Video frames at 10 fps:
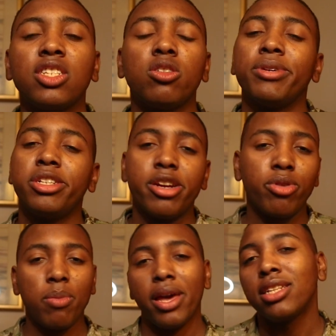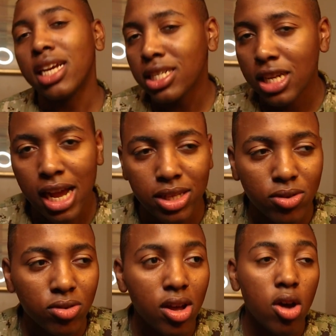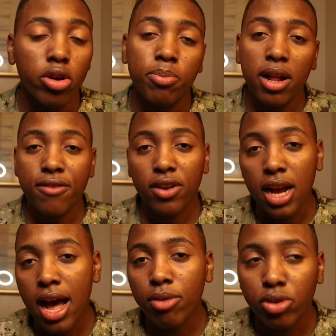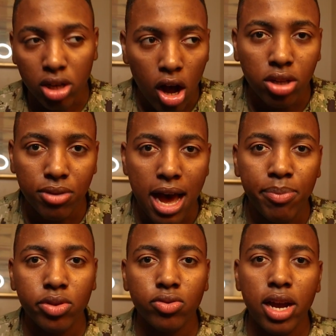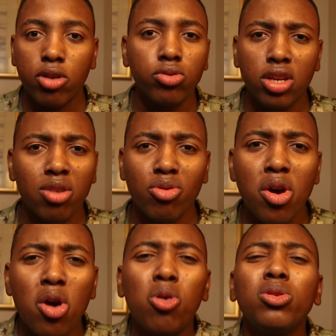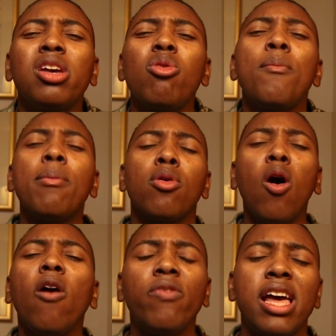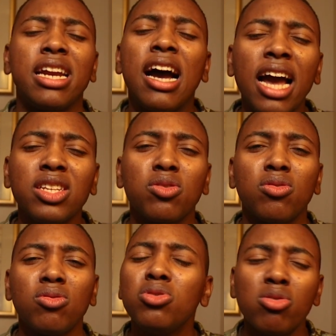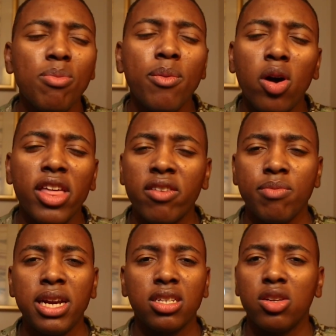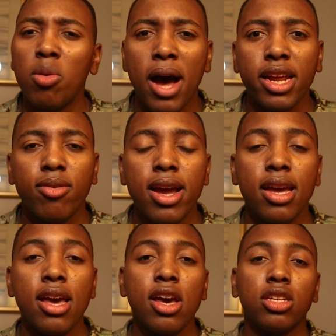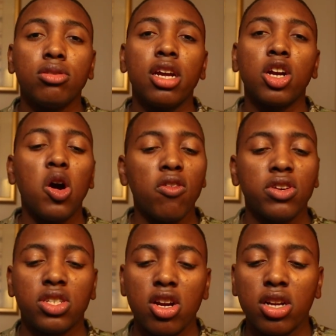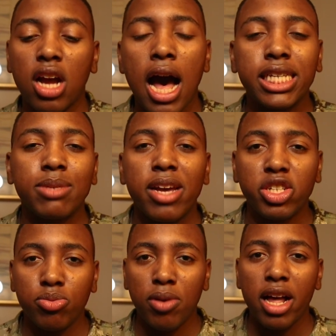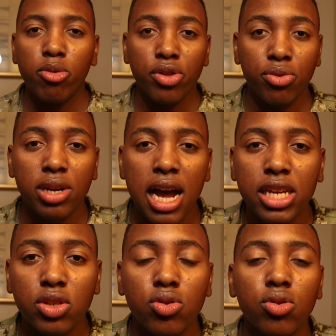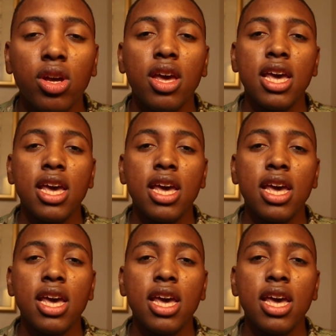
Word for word: school, but you didn't really pay attention in high school, or you probably forgot, which also happens, right? Who's gonna who's gonna remember all that in high school? Who's gonna remember all that information? Nobody, right? So it's gonna go over a certain concept that you probably went through in high school,